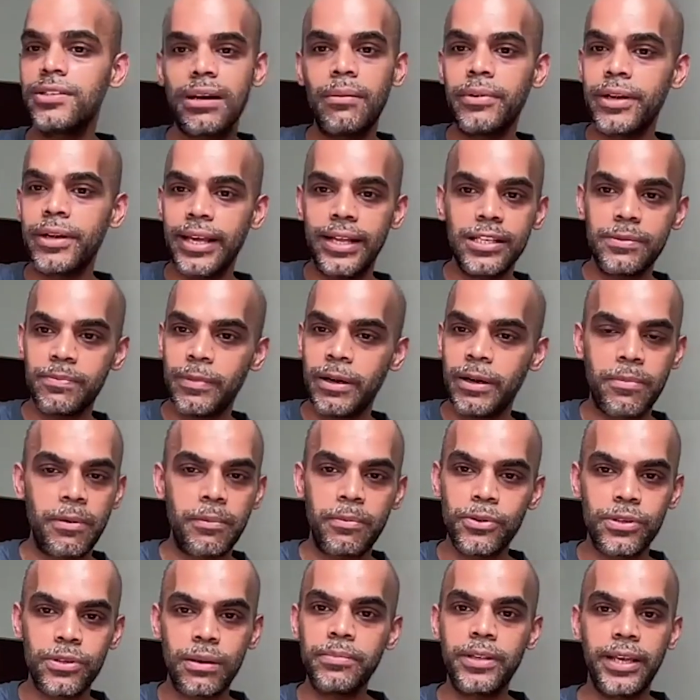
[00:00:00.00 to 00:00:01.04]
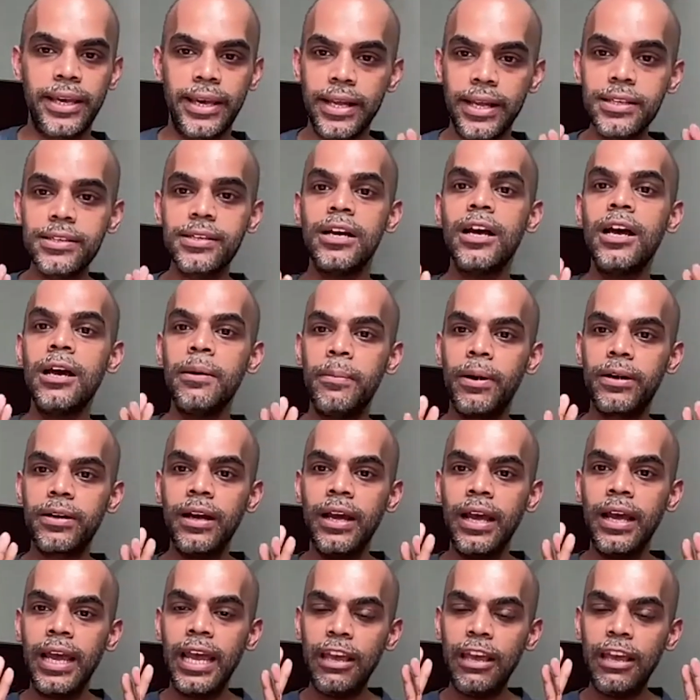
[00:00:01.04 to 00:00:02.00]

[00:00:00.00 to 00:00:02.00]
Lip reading: Somebody else might propose something else. But